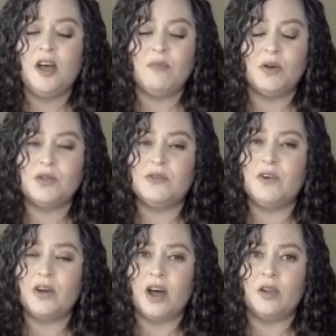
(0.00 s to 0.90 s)
Most of
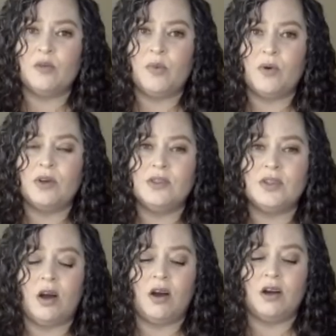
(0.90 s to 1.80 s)
her color boards
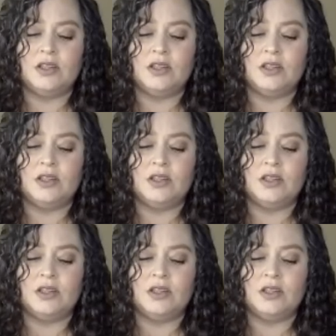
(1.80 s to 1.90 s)
are